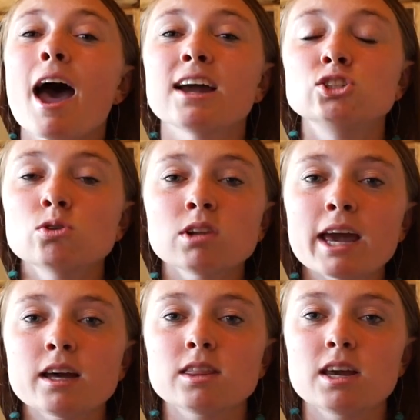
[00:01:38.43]
I do
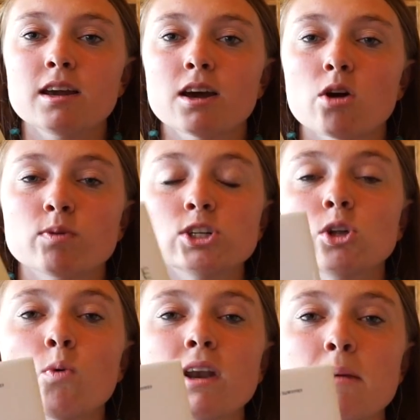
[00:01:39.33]
like the
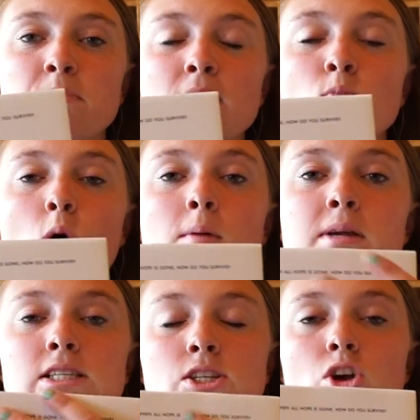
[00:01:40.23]
original one a bit more
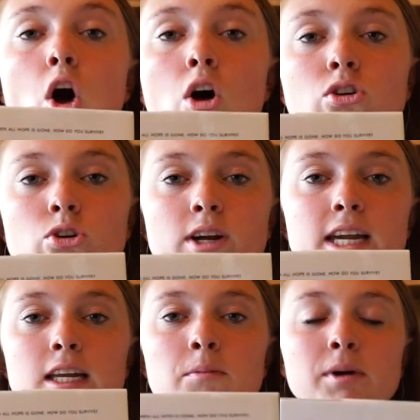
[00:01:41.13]
because it's all
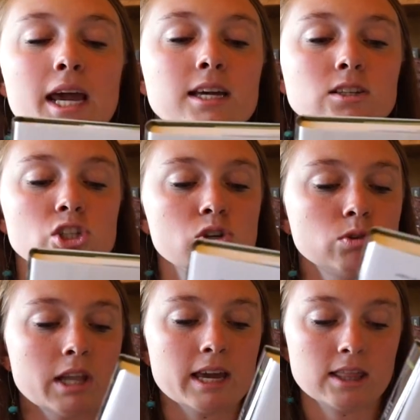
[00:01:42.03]
green, but I
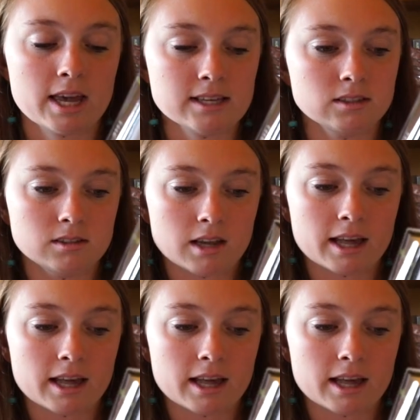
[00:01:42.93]
do like this.